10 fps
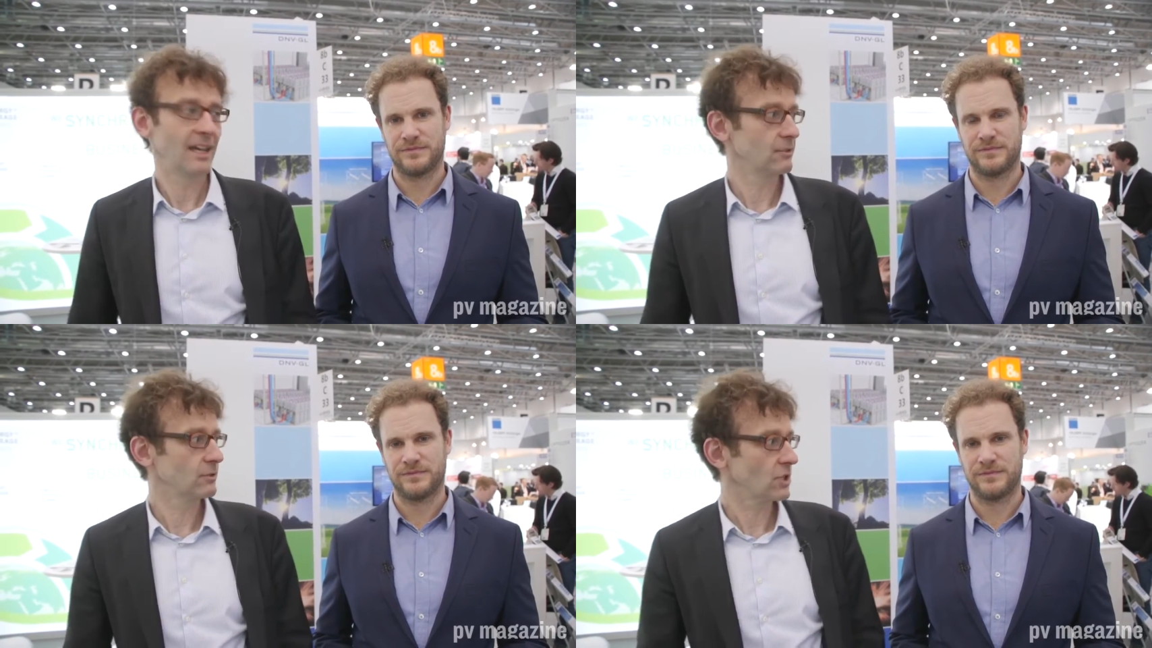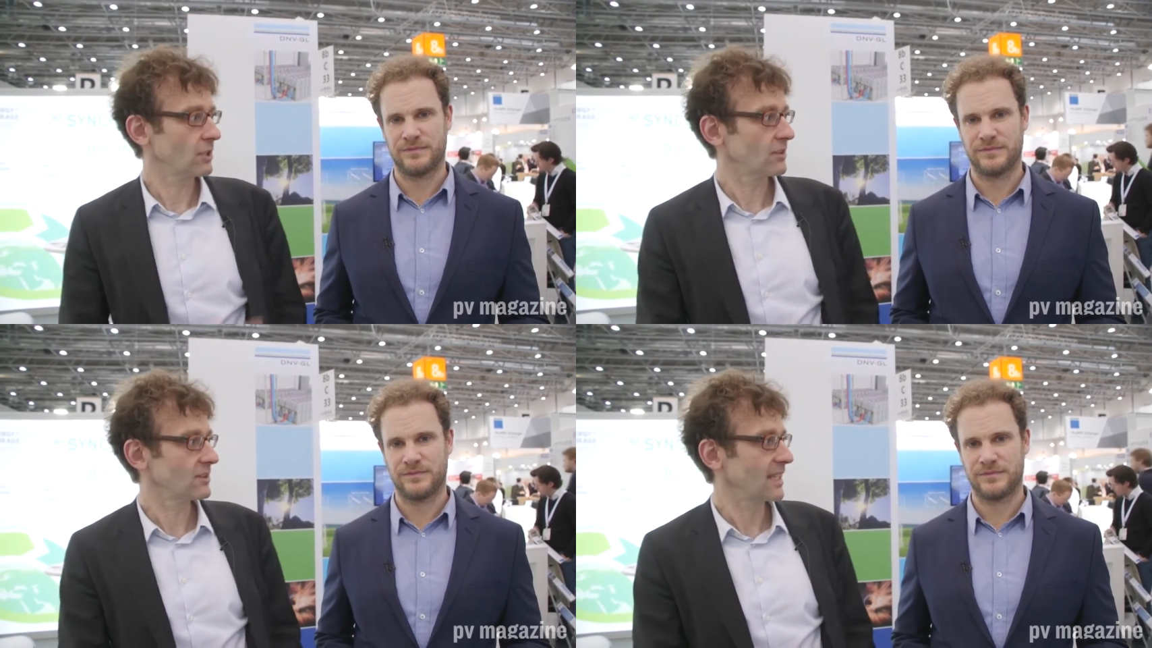Speaker 1: And you,
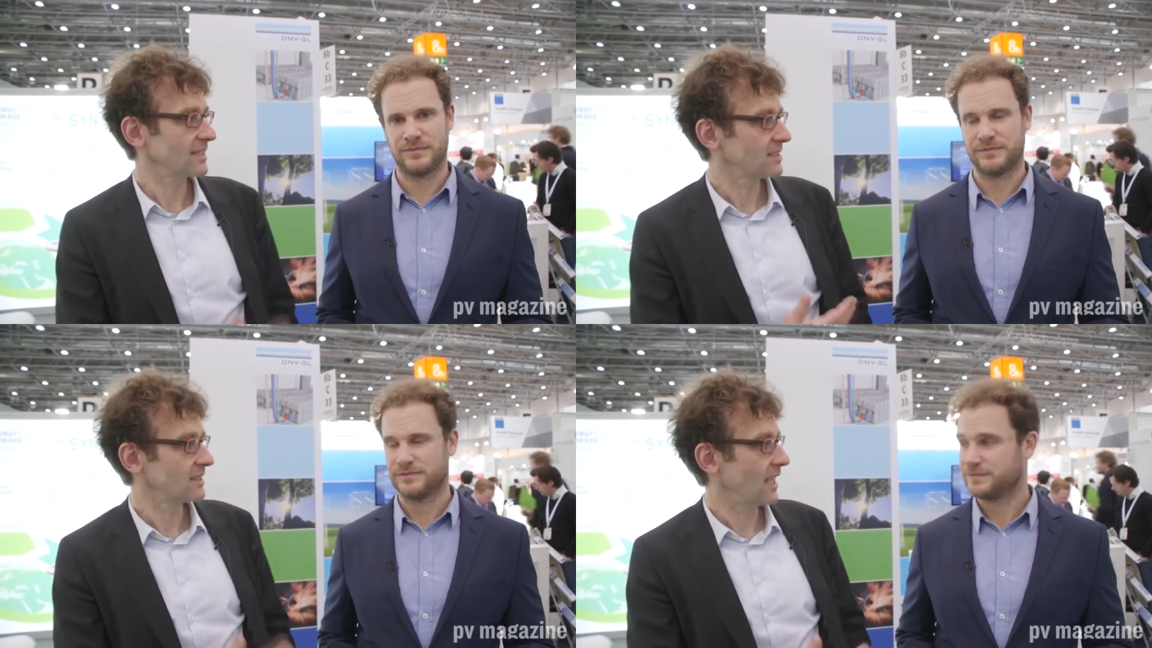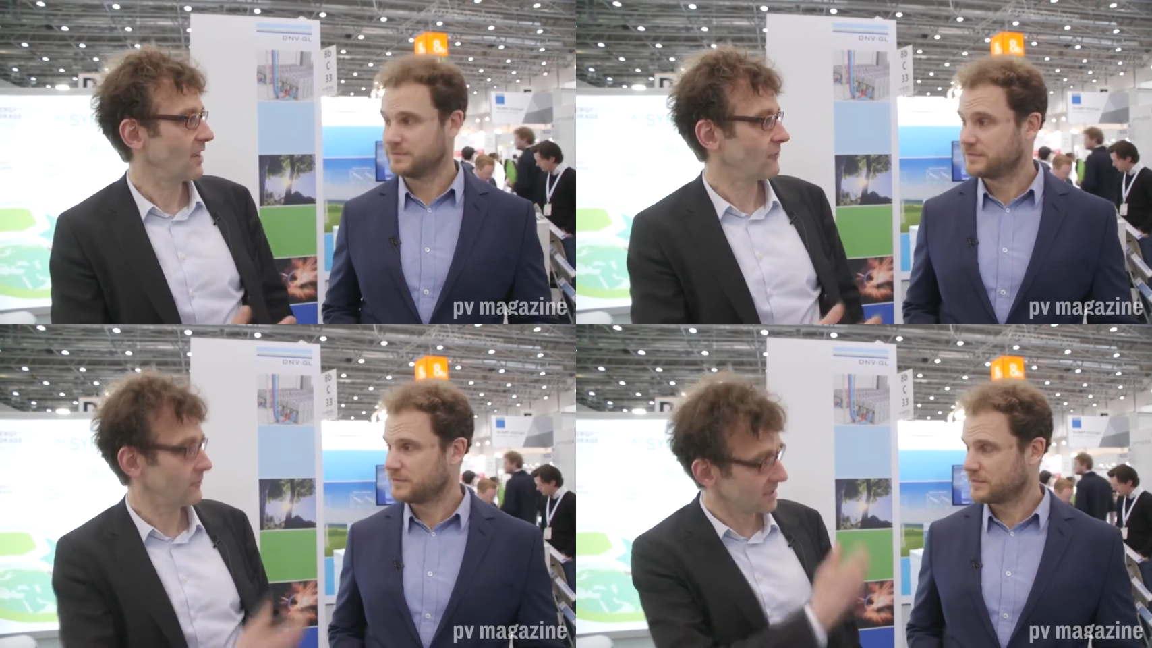Jonathan, yesterday
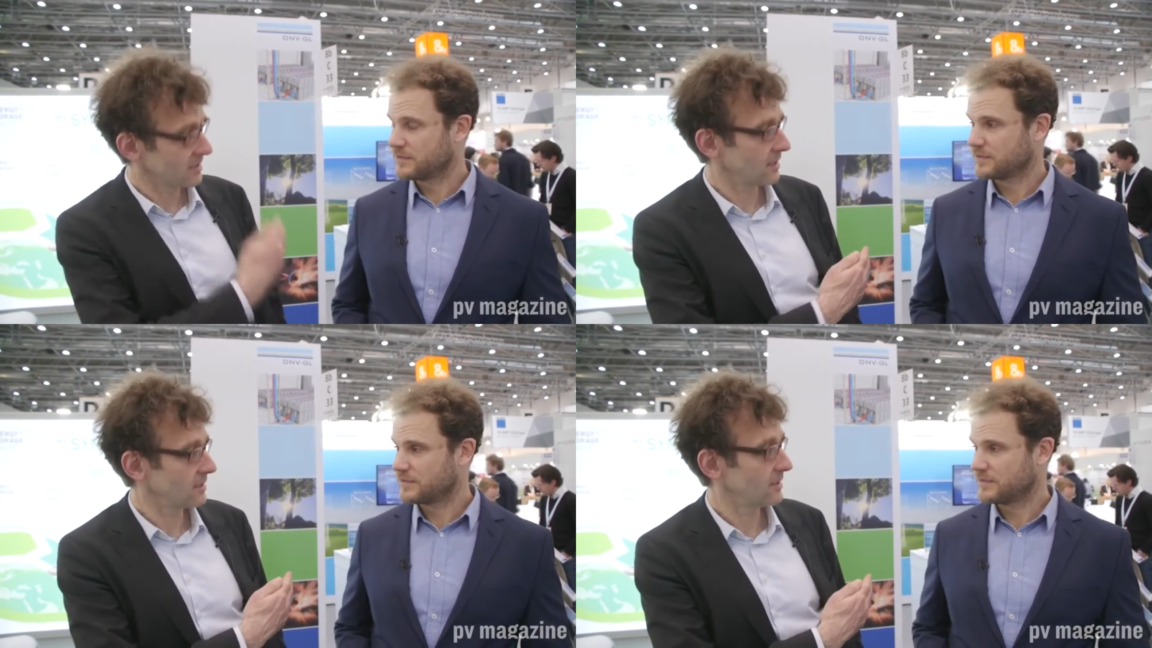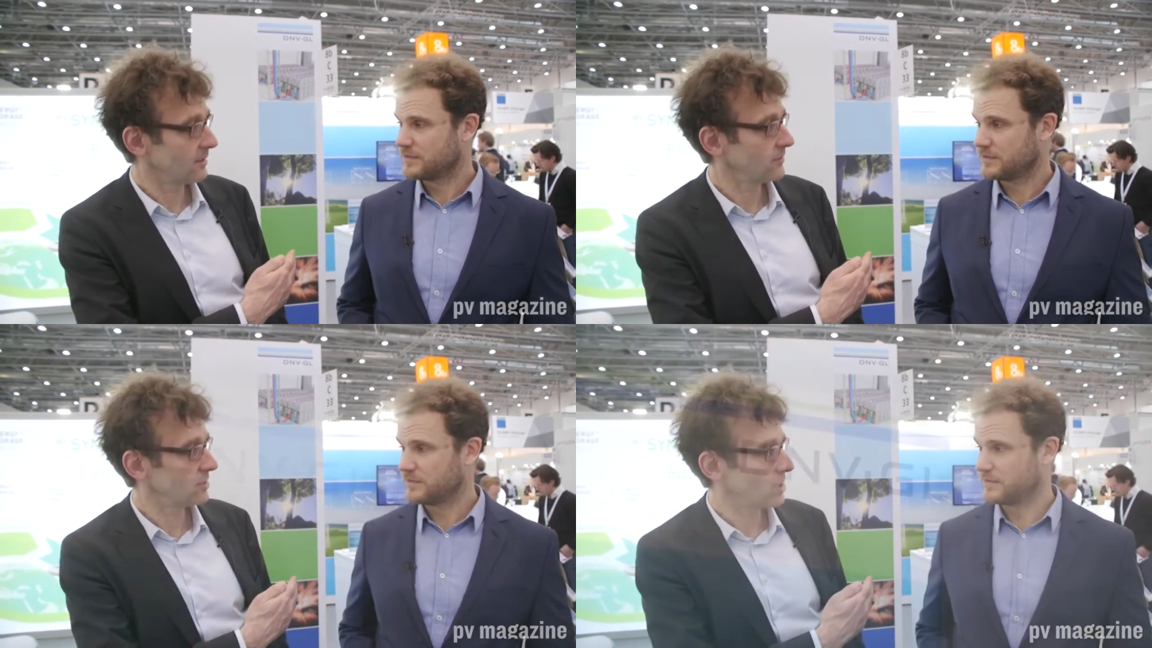have visited
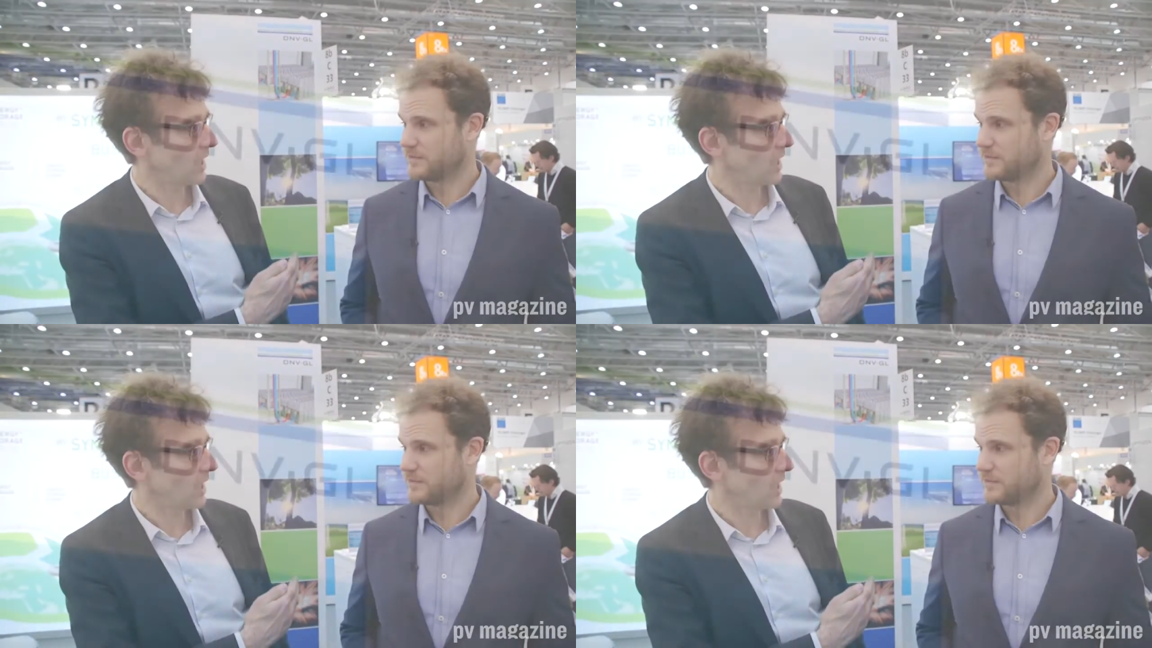D N V G